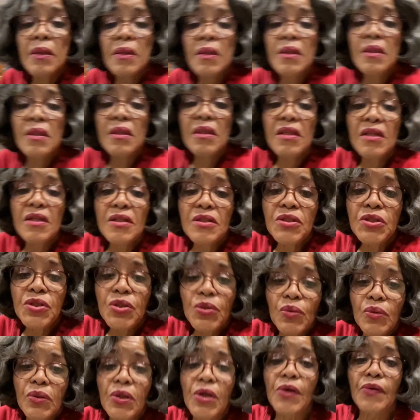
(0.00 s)
These two
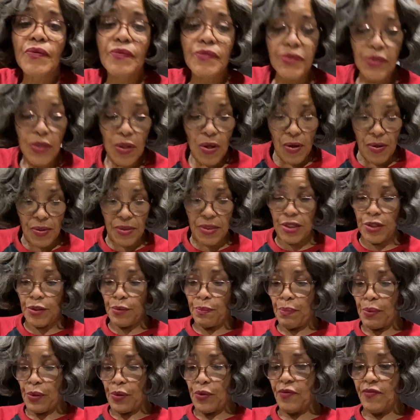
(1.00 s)
loaves are near
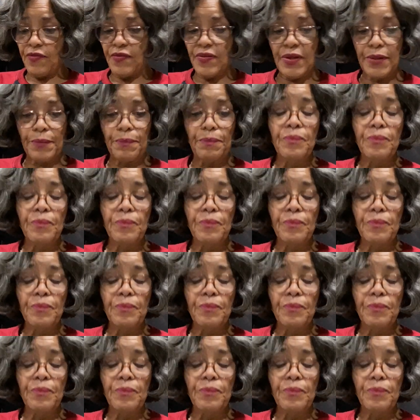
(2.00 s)
perfect.